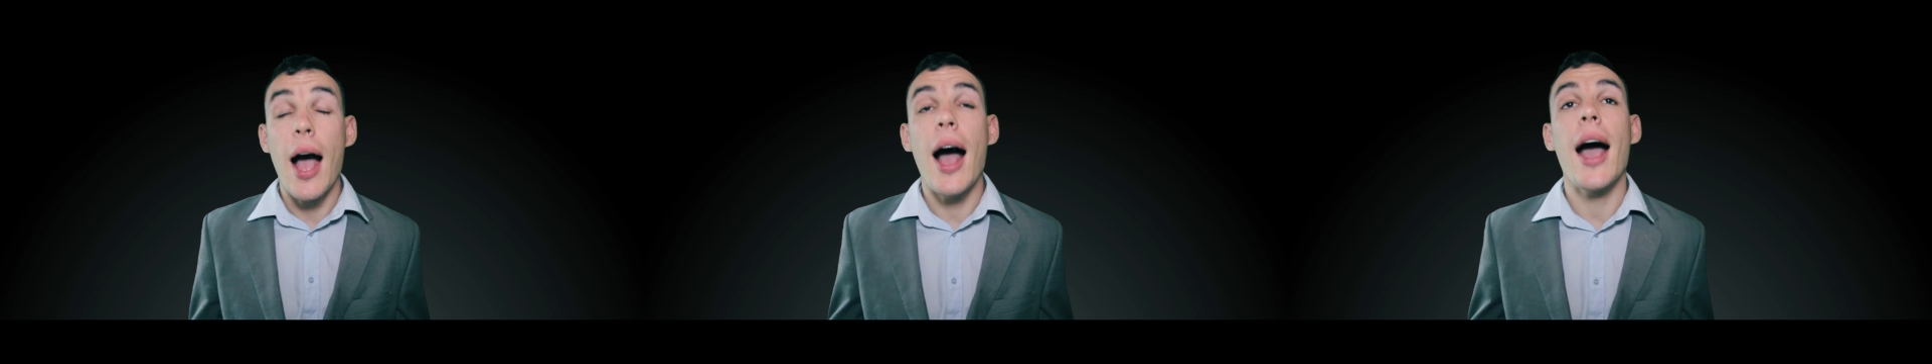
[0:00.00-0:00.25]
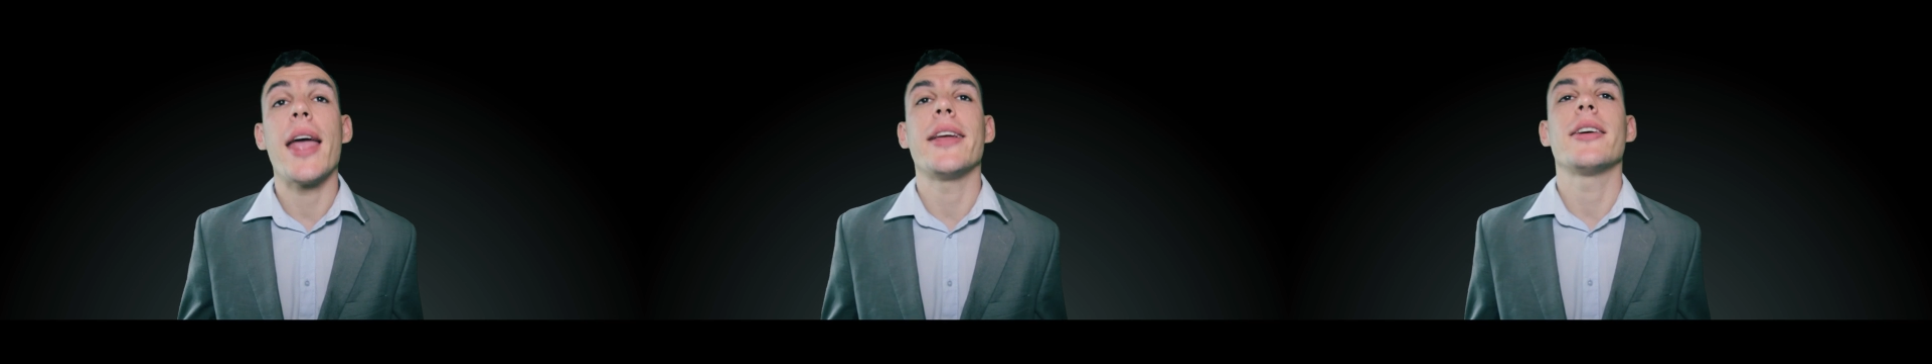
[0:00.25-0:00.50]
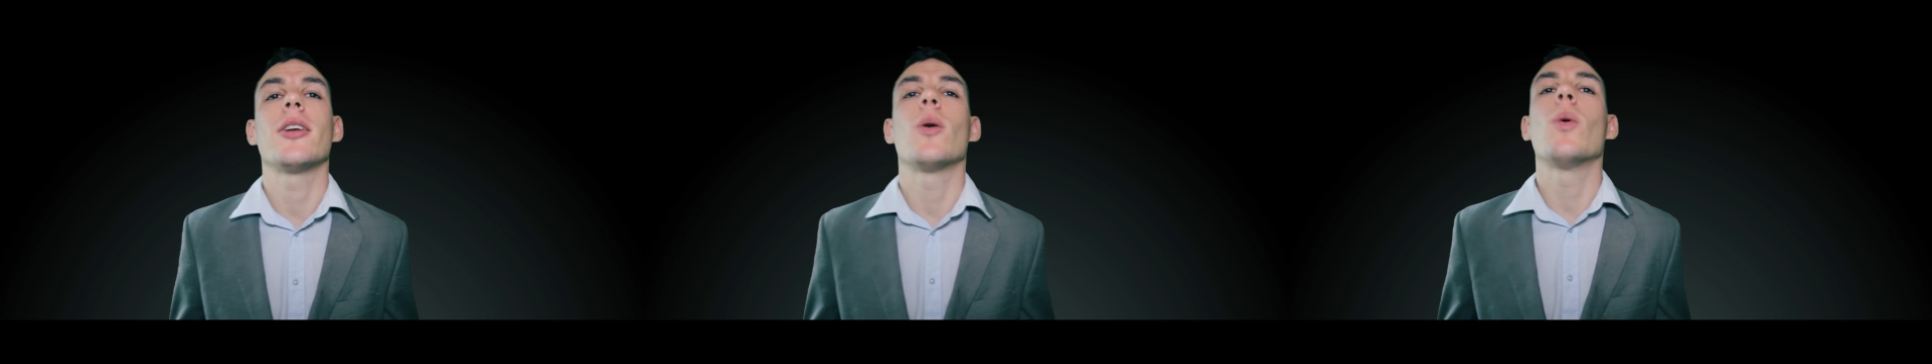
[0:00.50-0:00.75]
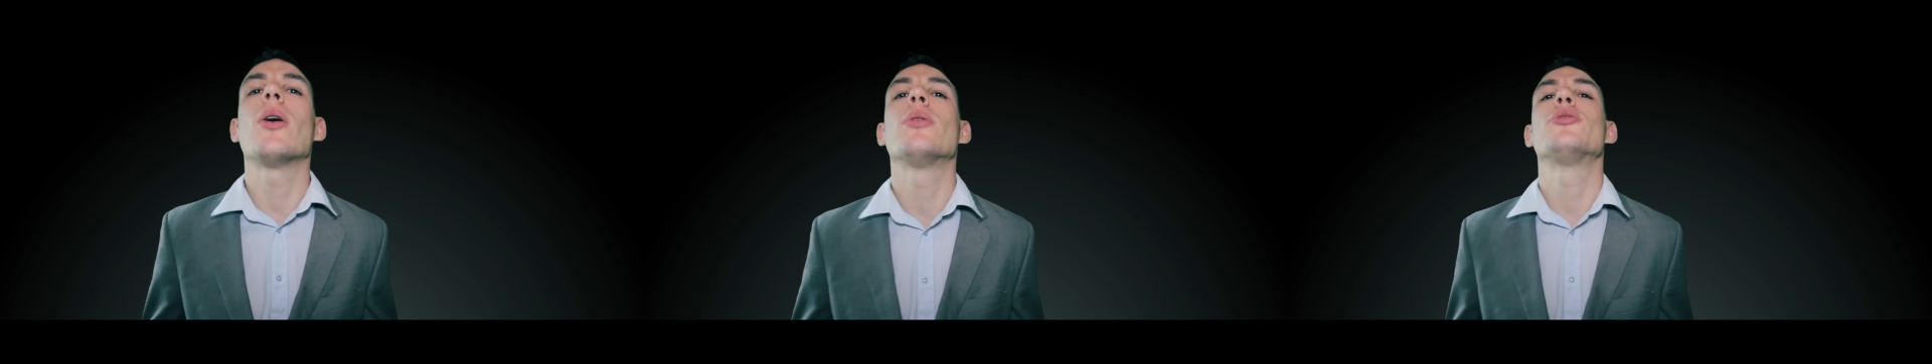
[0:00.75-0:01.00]
Hi, and
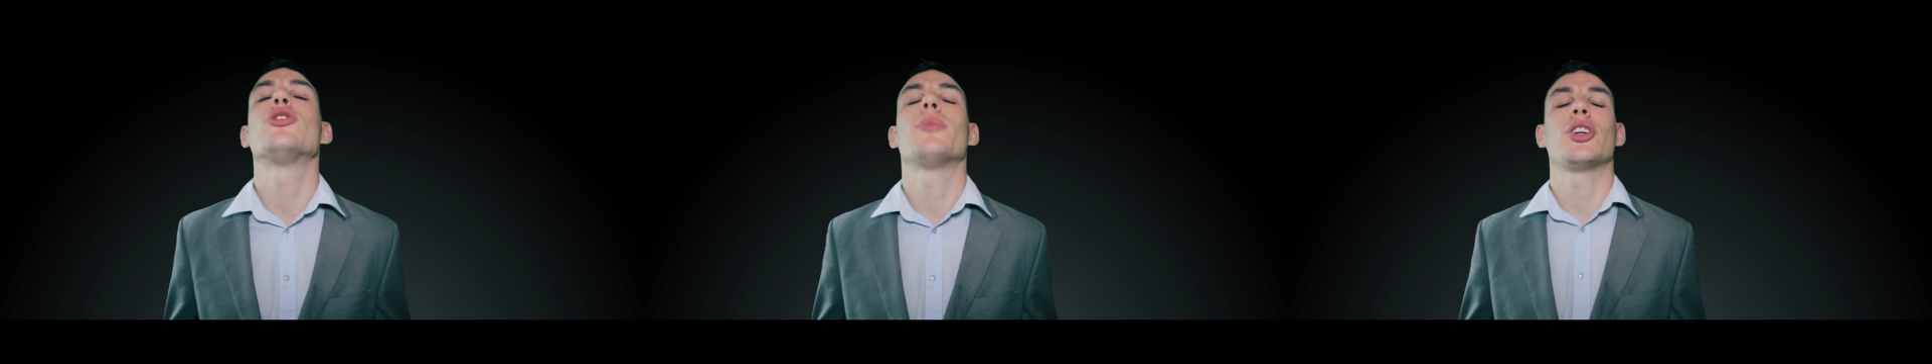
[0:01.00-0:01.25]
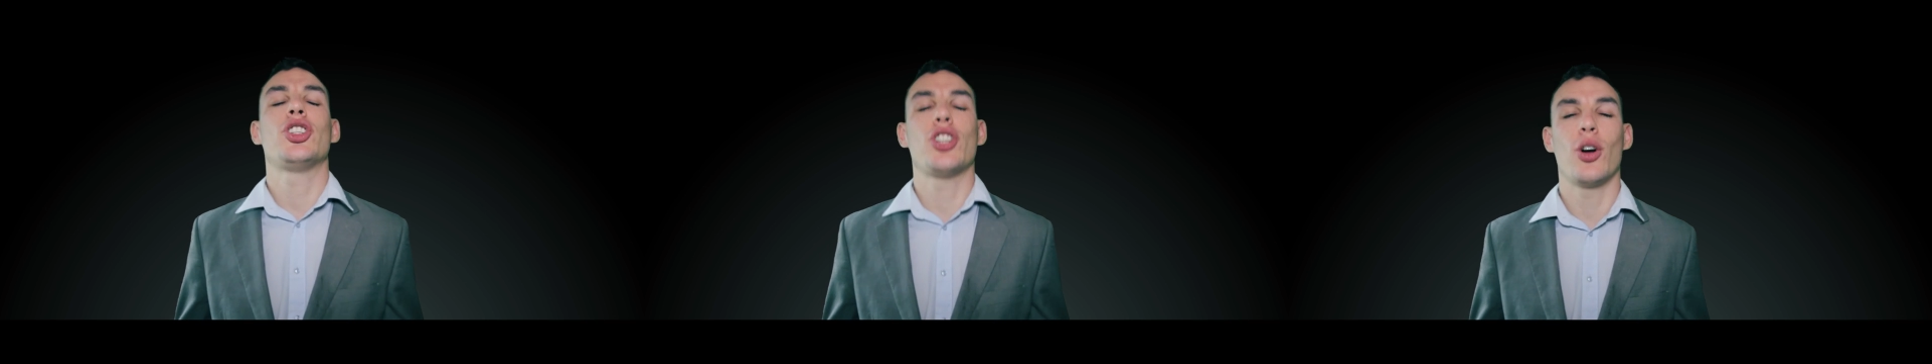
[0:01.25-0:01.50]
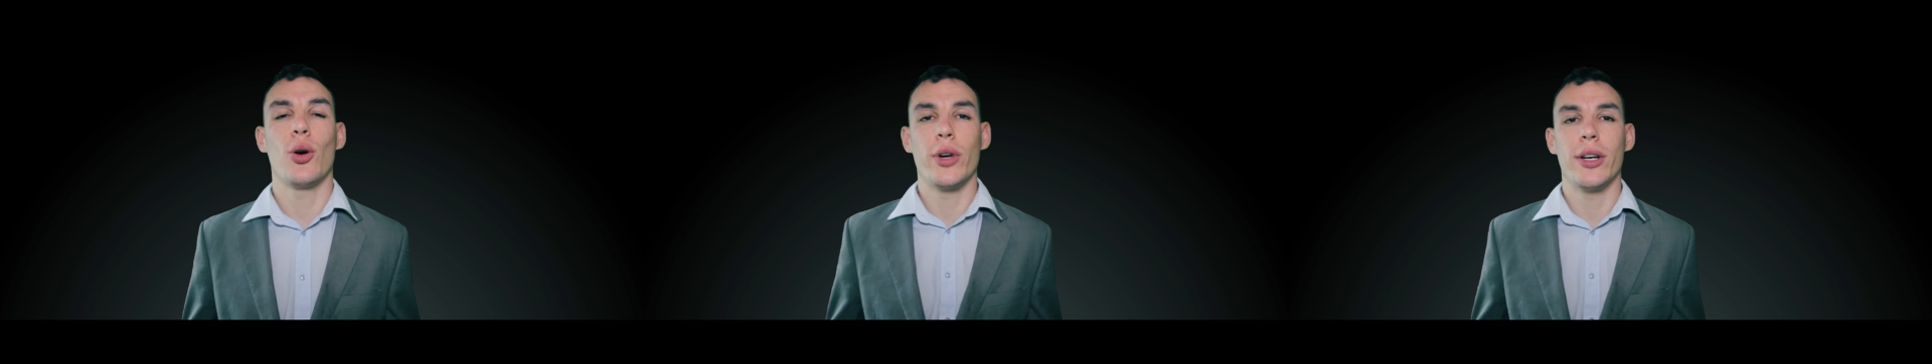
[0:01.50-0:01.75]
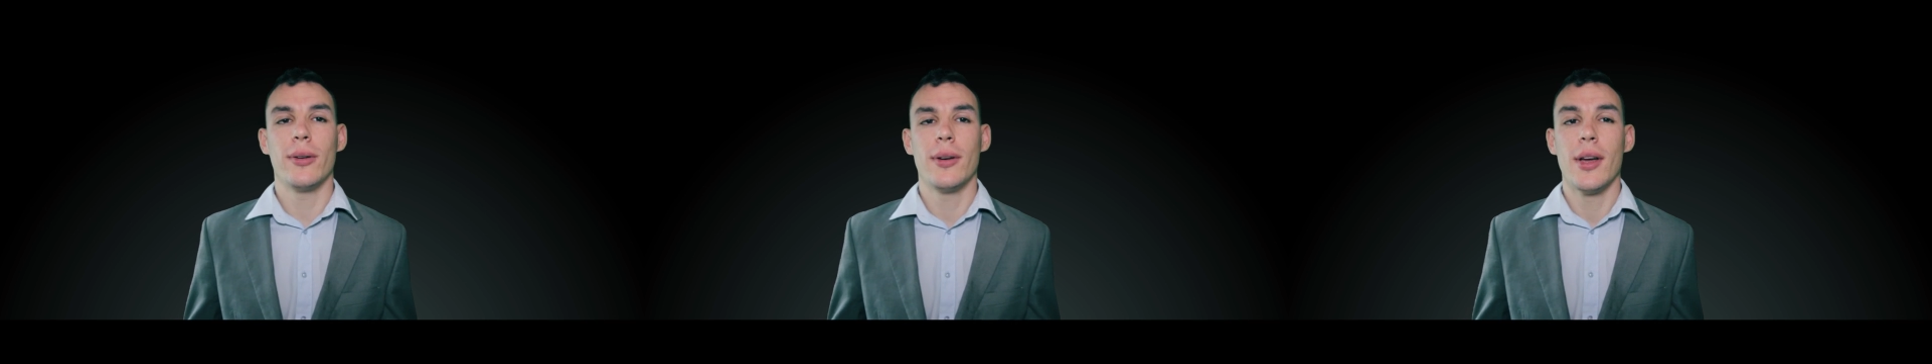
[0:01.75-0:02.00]
welcome to my
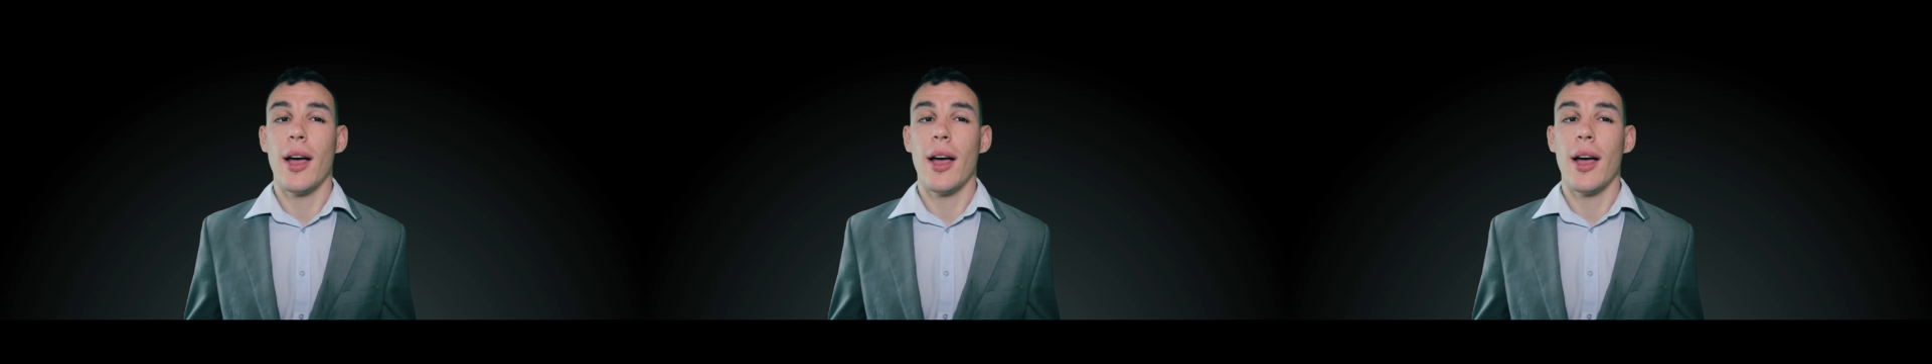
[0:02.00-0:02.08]
showreel.